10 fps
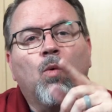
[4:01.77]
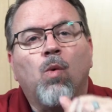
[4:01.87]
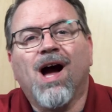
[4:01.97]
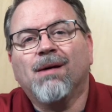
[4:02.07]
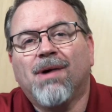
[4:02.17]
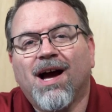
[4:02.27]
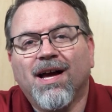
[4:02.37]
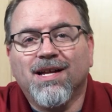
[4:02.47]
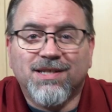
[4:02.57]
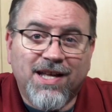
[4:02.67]
Why
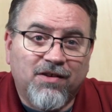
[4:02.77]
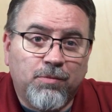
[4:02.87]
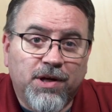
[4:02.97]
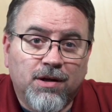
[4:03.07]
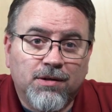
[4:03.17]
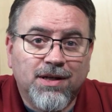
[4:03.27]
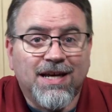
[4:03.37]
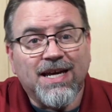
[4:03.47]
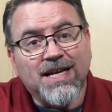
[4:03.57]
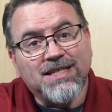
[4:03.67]
buy instead of build?
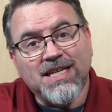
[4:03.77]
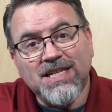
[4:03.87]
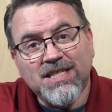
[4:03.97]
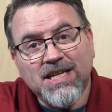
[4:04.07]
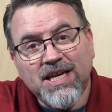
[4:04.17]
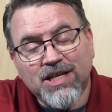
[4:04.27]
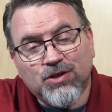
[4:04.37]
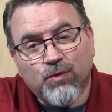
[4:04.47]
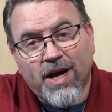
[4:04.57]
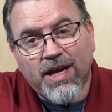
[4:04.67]
It's easy, it's
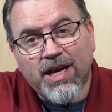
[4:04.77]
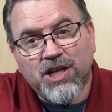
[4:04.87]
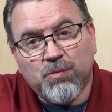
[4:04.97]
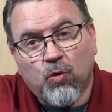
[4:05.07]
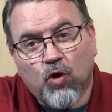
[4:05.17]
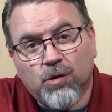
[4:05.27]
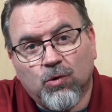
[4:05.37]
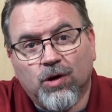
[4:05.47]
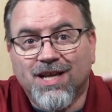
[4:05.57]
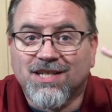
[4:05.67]
ready, it's
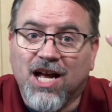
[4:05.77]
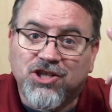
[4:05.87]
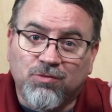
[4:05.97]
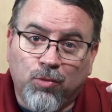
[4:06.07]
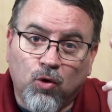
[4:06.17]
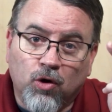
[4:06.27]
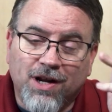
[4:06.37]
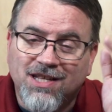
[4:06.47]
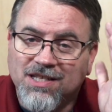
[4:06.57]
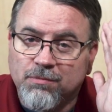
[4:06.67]
portable, it's got support,
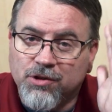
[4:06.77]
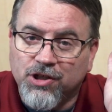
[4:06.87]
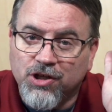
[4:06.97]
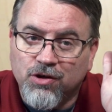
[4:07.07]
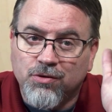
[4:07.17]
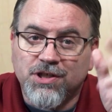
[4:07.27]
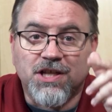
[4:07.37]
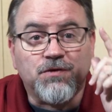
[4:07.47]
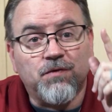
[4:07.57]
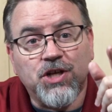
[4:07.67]
it's simple to use,
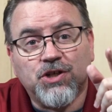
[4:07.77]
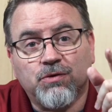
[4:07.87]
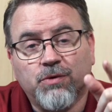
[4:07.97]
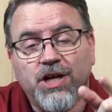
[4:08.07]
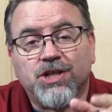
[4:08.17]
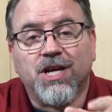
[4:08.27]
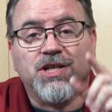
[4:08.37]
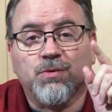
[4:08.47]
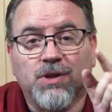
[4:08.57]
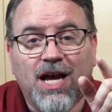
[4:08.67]
it's feature rich,
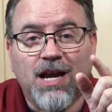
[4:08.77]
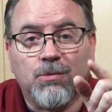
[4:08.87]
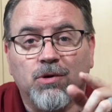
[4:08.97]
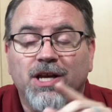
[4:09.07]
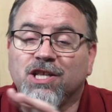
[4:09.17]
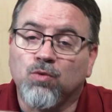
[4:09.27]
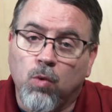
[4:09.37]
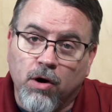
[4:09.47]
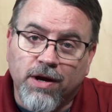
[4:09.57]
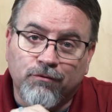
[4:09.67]
it's reliable, it's
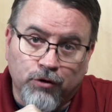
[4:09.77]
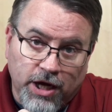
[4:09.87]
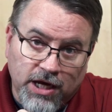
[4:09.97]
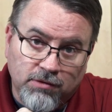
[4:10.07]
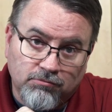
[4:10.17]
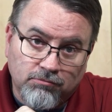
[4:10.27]
worry free.